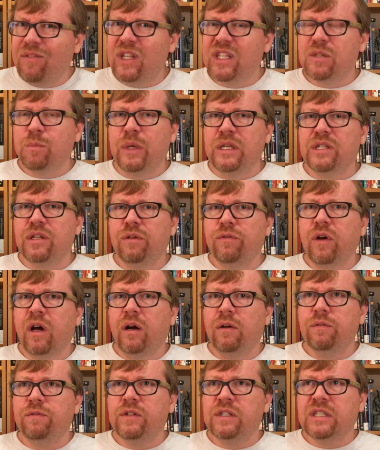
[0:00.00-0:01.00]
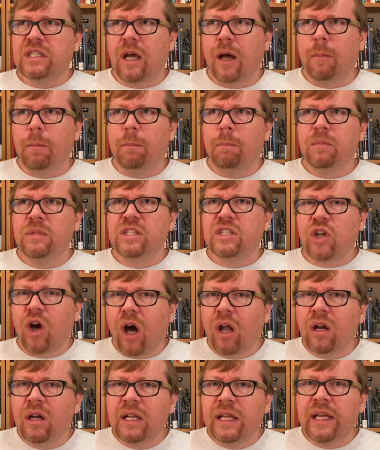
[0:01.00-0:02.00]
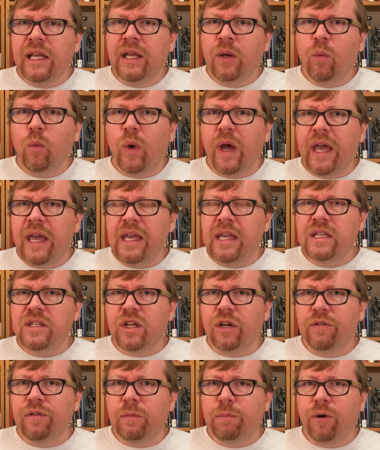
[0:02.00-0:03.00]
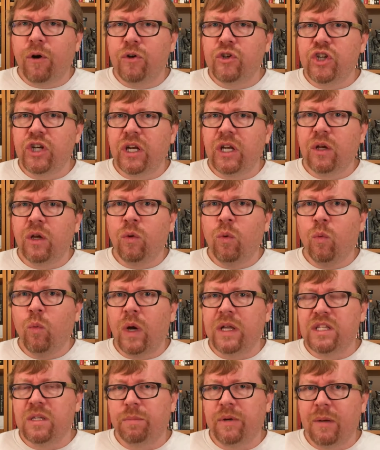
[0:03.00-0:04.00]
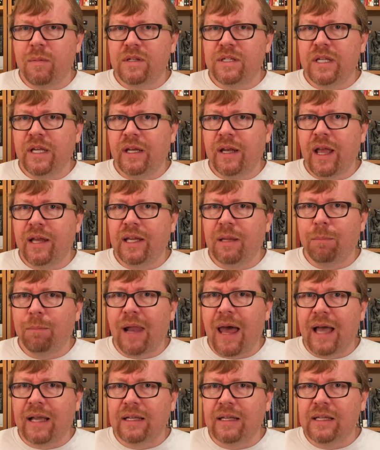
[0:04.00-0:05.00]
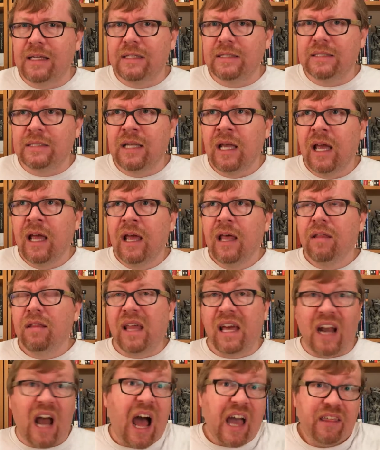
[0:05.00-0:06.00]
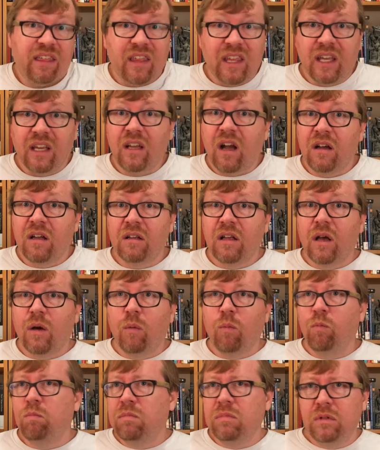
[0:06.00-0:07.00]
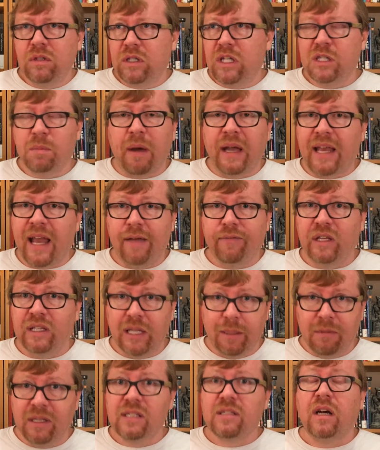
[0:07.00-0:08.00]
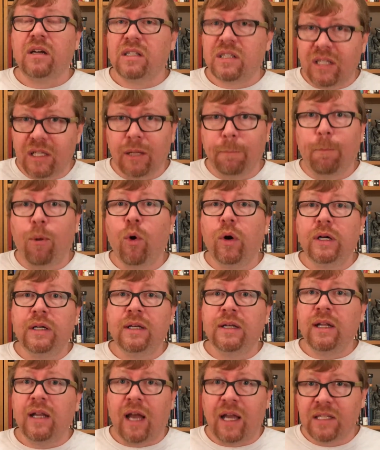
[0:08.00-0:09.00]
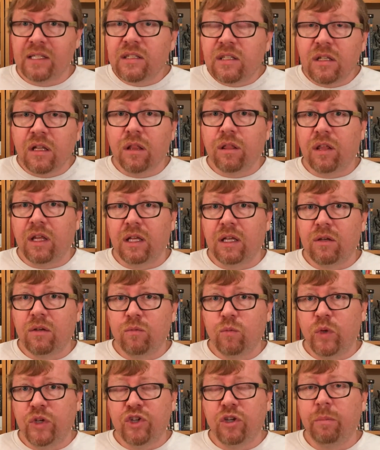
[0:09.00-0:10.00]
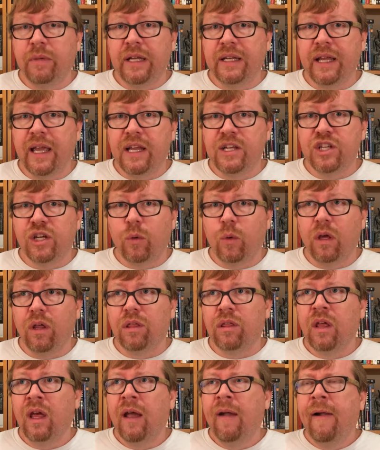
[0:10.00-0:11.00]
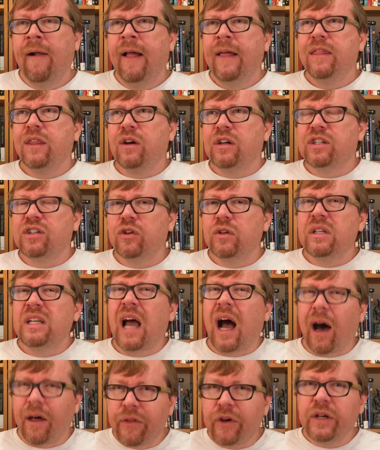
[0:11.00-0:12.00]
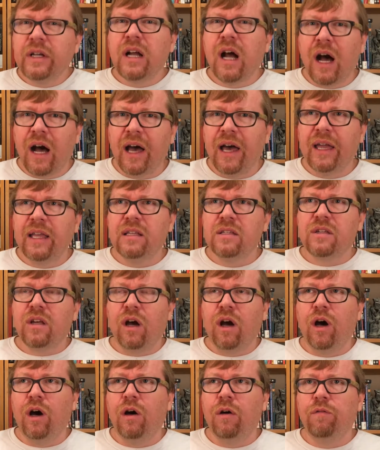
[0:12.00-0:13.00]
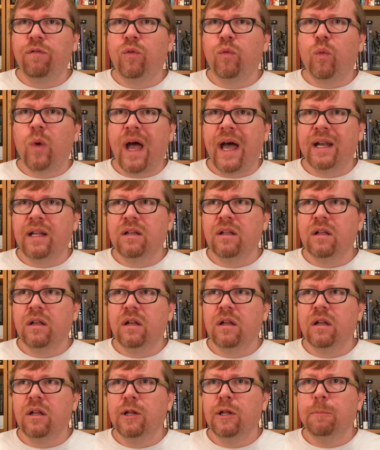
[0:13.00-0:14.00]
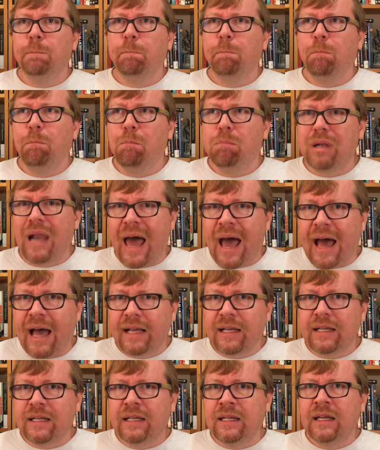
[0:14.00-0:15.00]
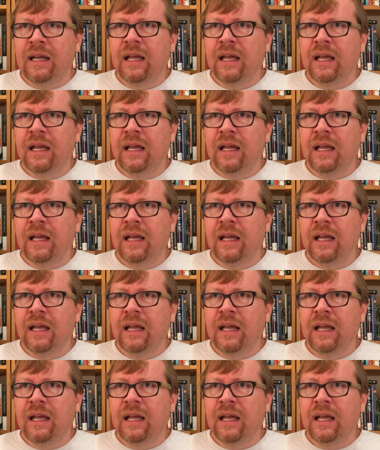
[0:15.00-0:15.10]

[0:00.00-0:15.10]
of dismissive of some scholarly ways of approaching white supremacy and anti-blackness that I think, despite having limits, are still important and I still think we should be engaging with. There are certain other kinds of radical black